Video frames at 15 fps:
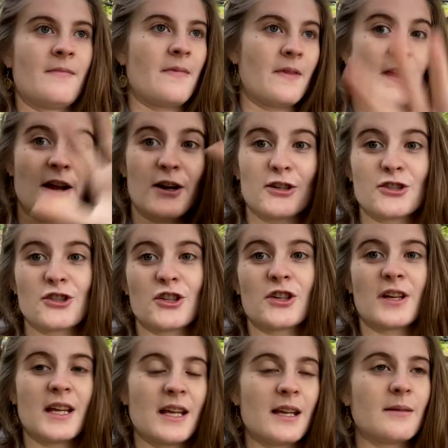their
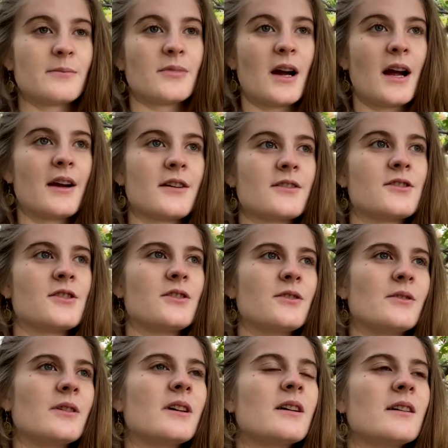journey prior
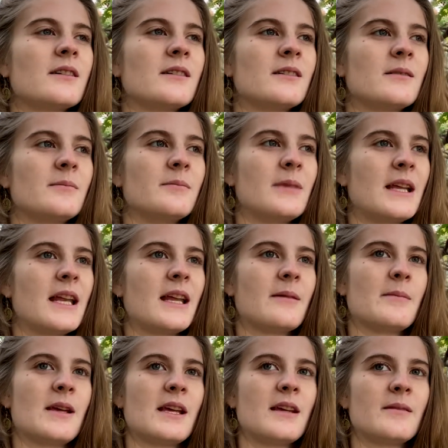to meeting
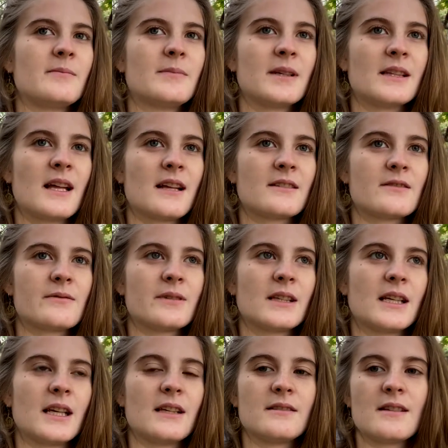me, but that's
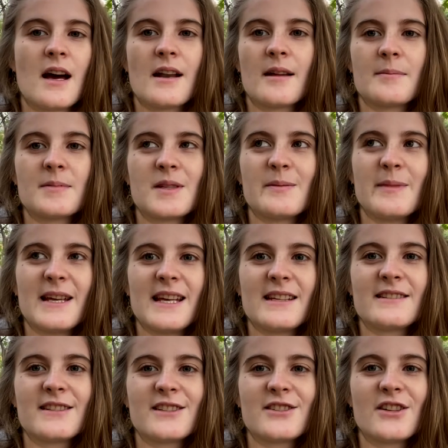really not up to me
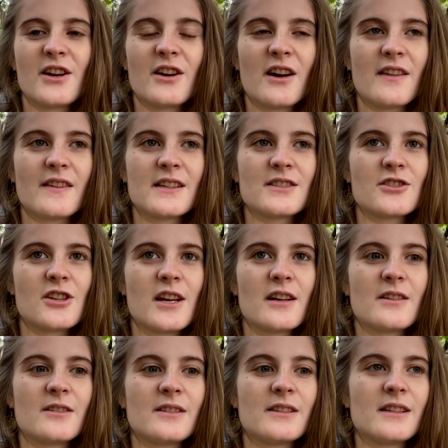to share on this
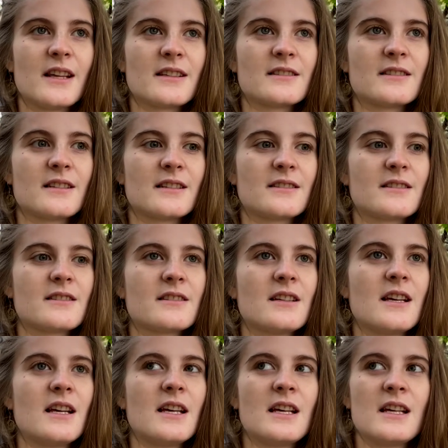channel unless that's
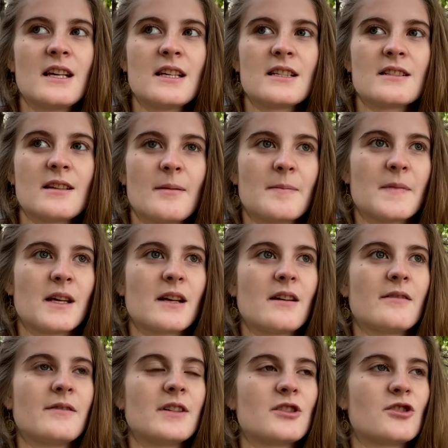something
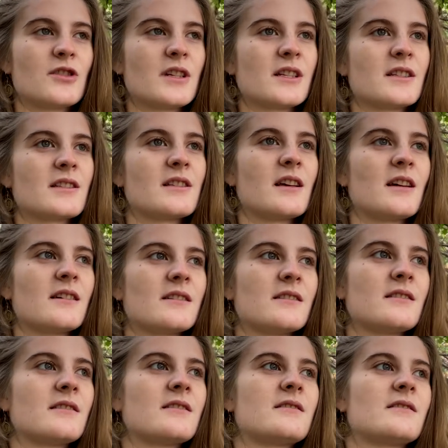of interest, and
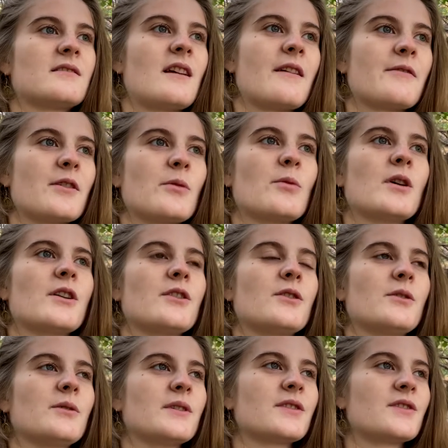everyone
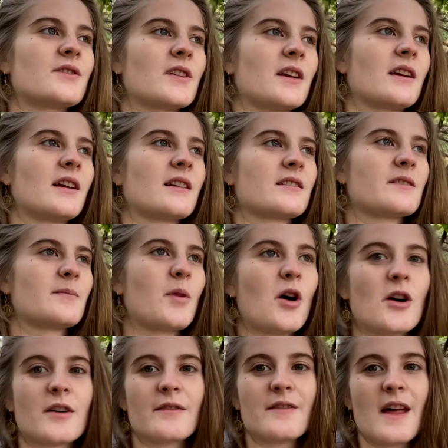who is, I guess,
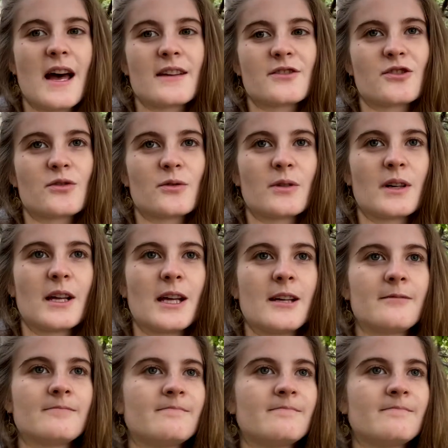part of that story